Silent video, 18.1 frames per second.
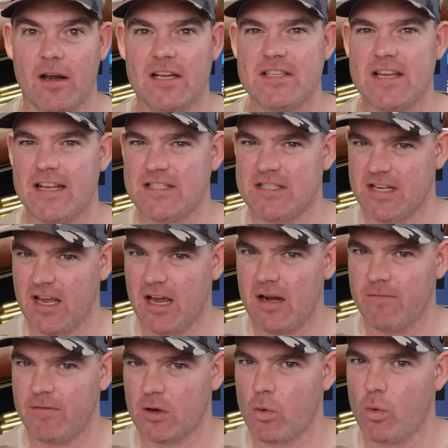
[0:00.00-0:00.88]
It's, it's
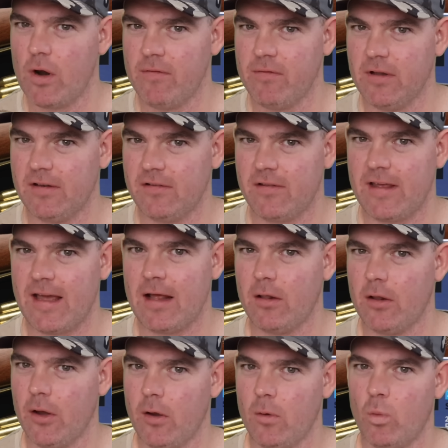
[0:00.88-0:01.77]
kind of equivalent to
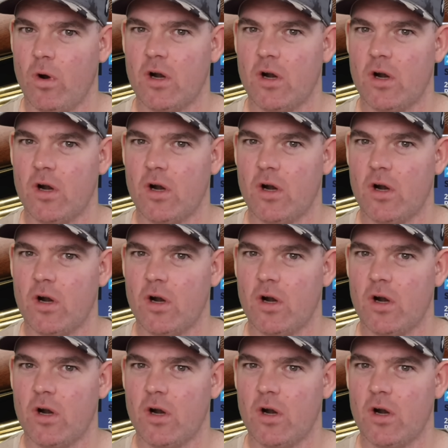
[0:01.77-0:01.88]
that load.